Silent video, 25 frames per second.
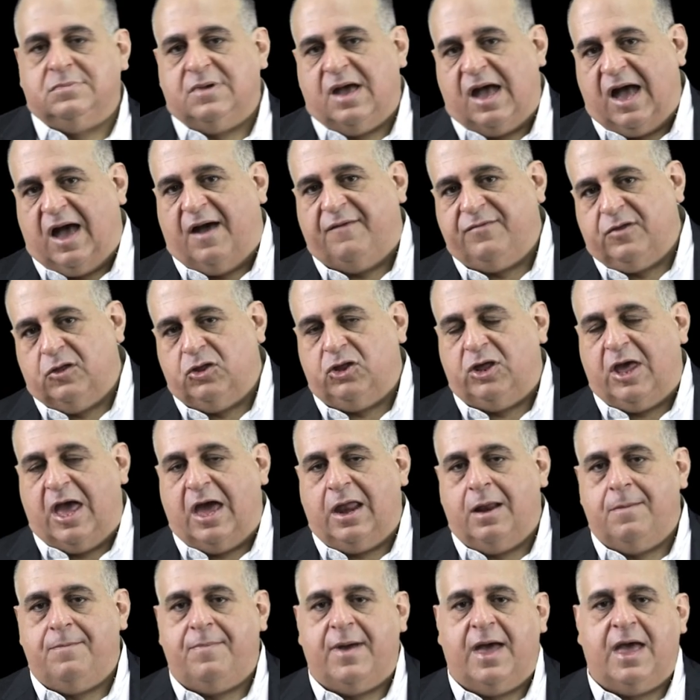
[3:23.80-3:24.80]
after she
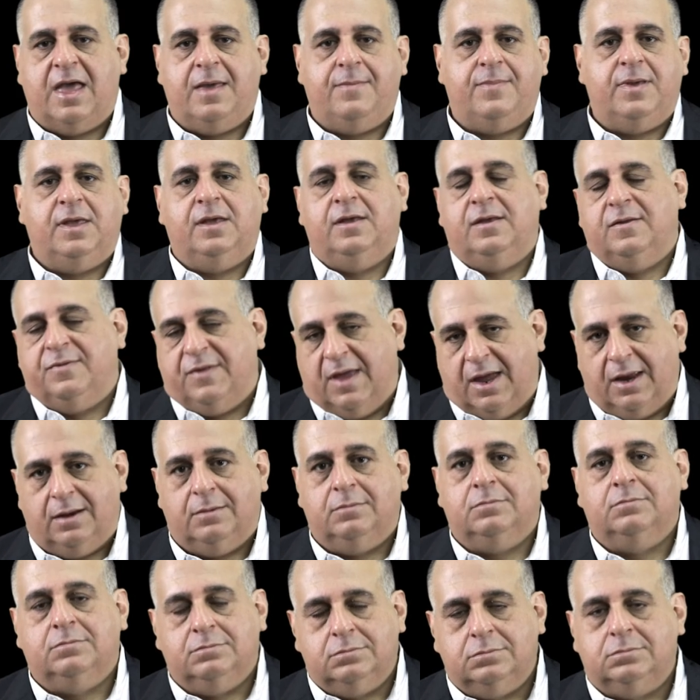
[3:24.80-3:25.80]
had a baby,
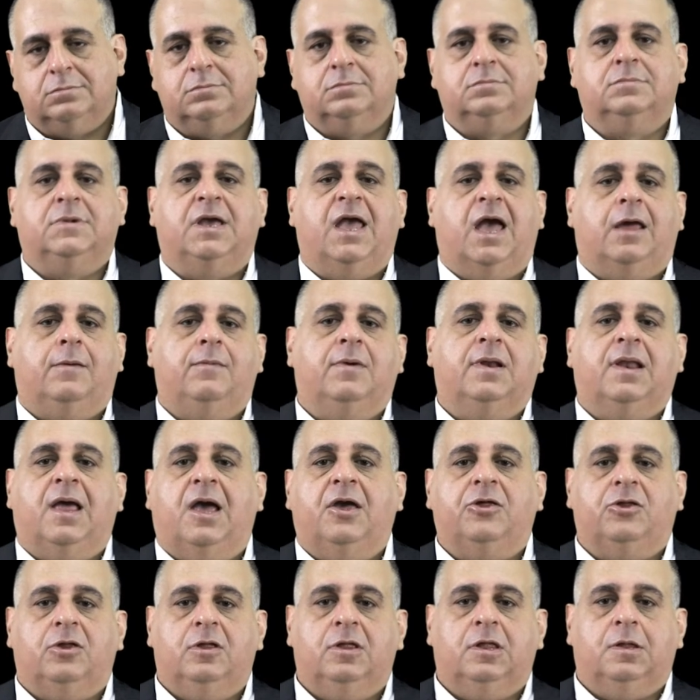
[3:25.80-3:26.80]
then he had
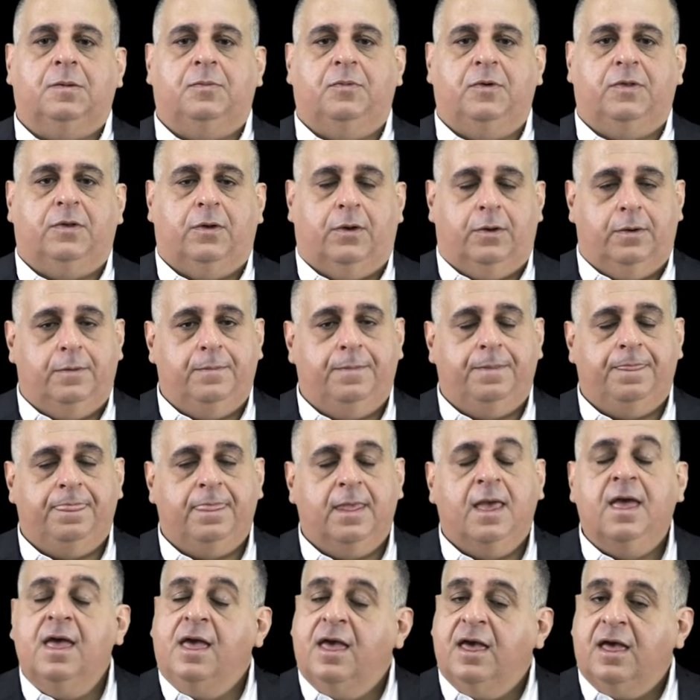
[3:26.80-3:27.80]
relations with her.
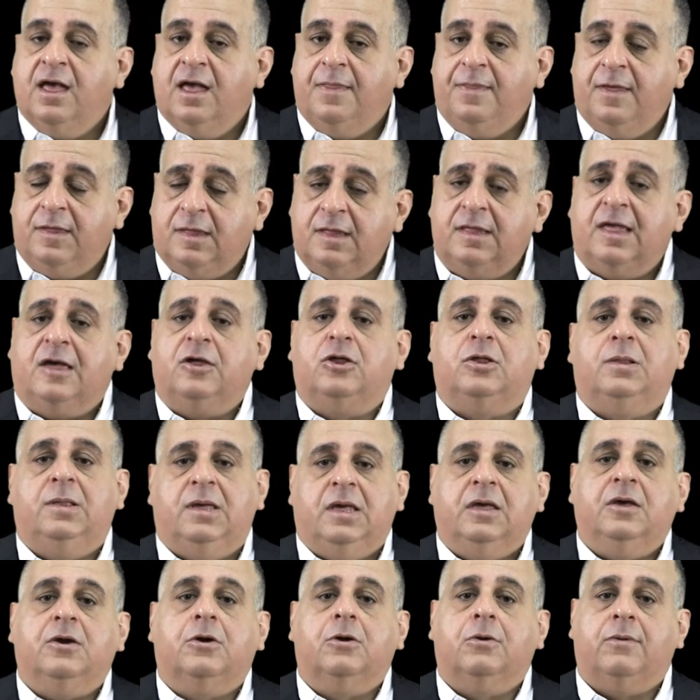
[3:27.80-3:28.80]
This is
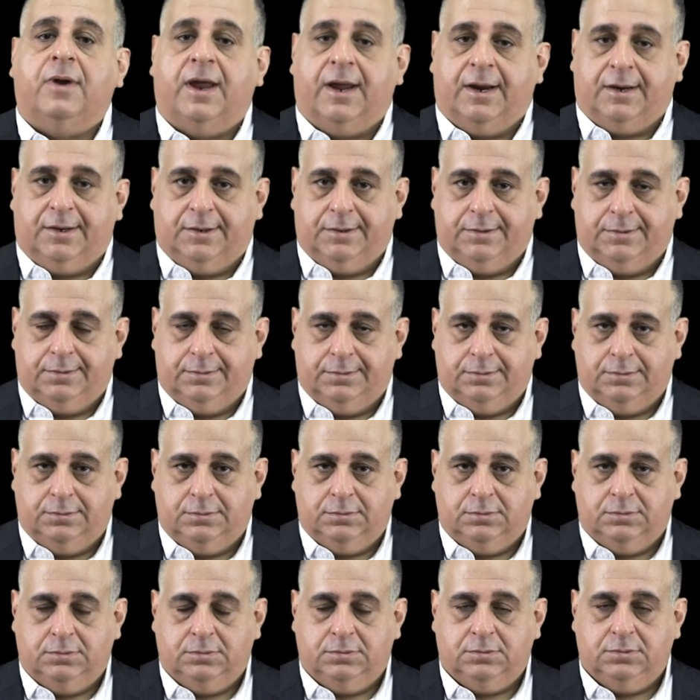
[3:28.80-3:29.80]
actually incorrect.
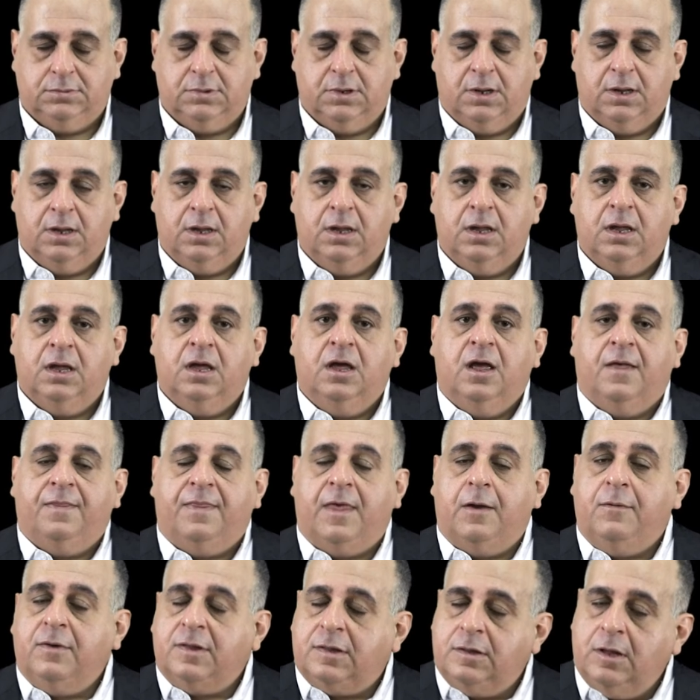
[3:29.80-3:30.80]

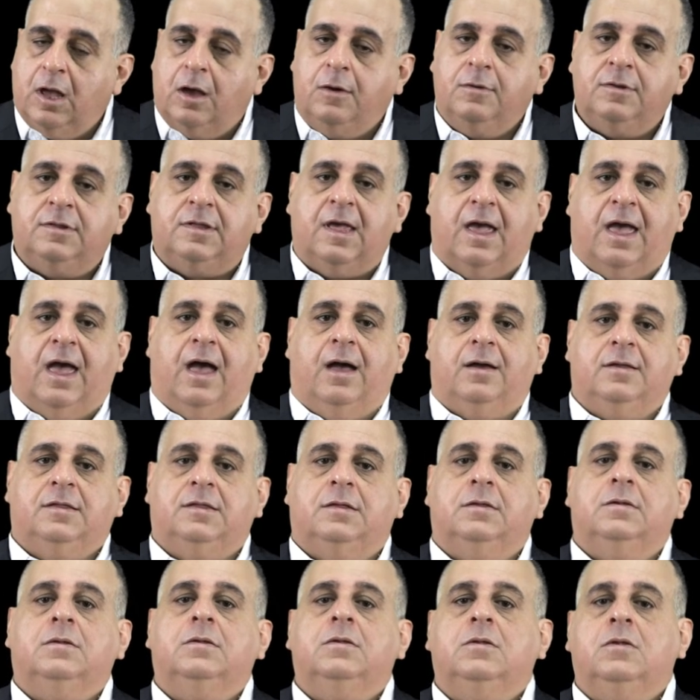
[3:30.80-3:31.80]
There is no
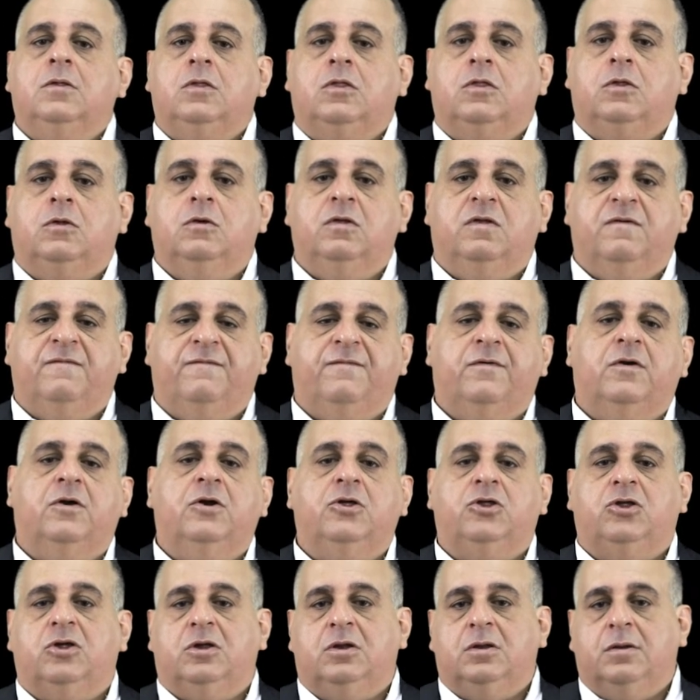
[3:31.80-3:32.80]
doubt to the
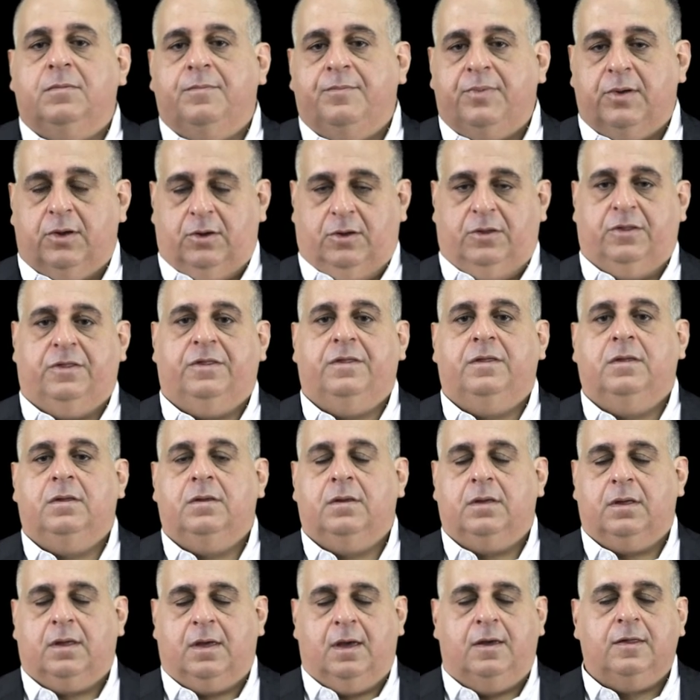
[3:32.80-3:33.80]
virgin birth.
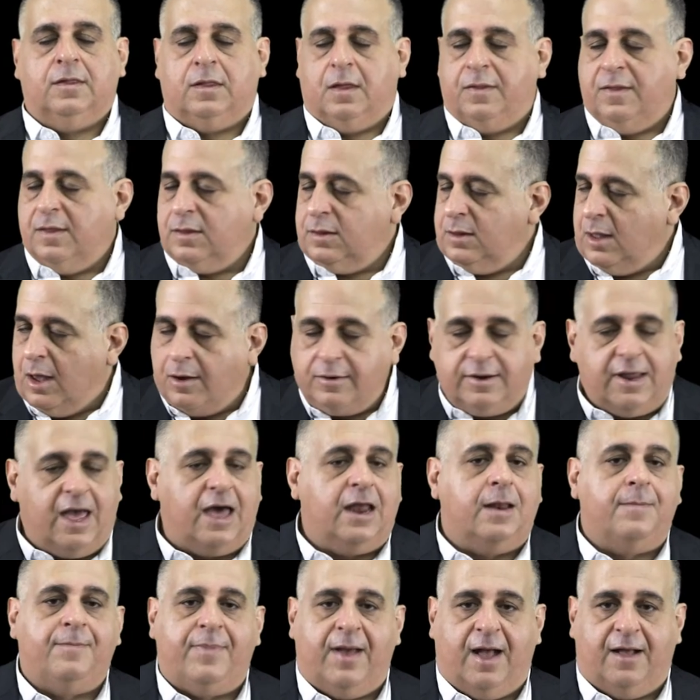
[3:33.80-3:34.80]
Okay, so there's no
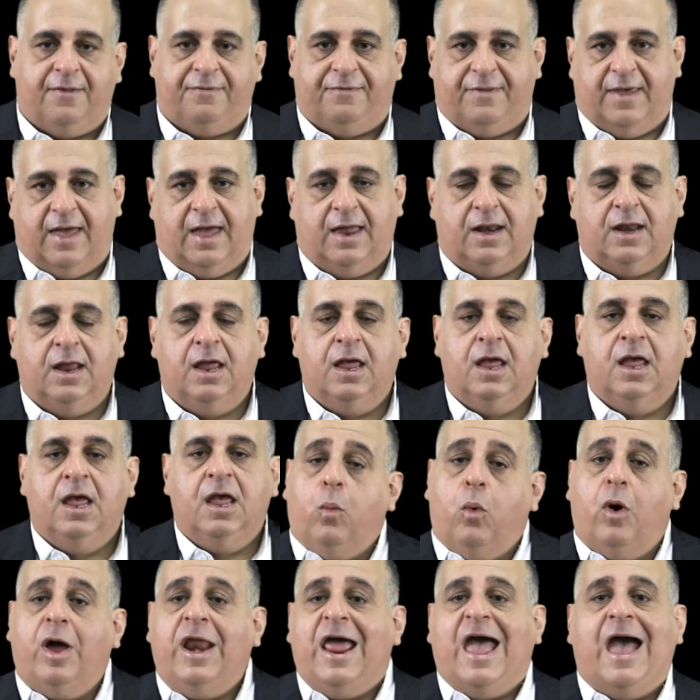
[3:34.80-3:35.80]
doubt about that.
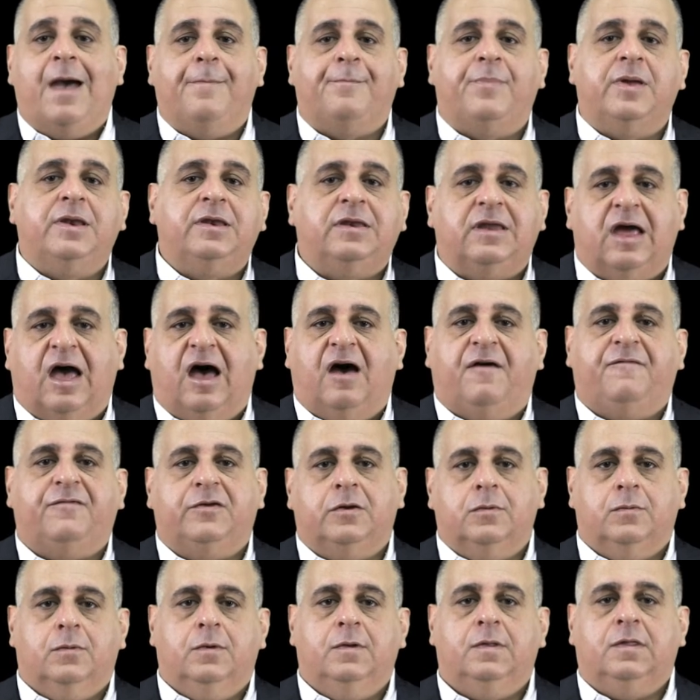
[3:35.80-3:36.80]
What happened
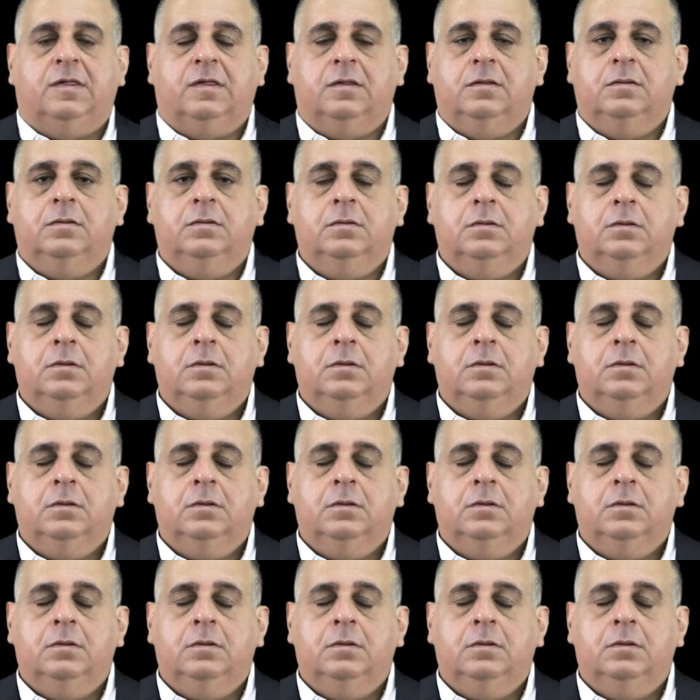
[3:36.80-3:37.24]
afterwards?